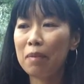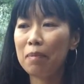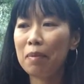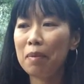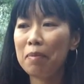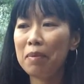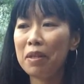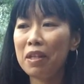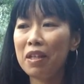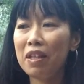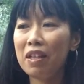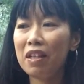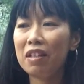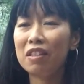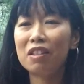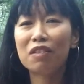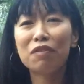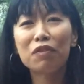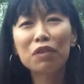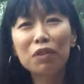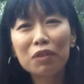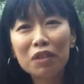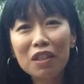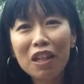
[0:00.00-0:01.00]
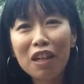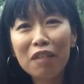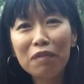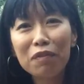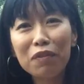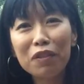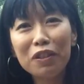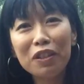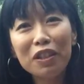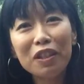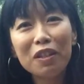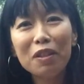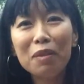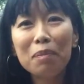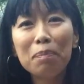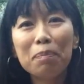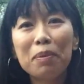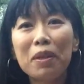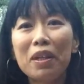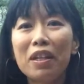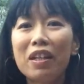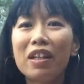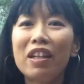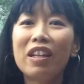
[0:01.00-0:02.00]
maybe a difficult time for you,
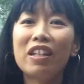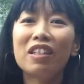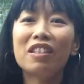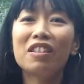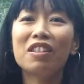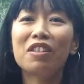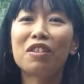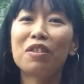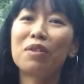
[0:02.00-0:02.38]
but it's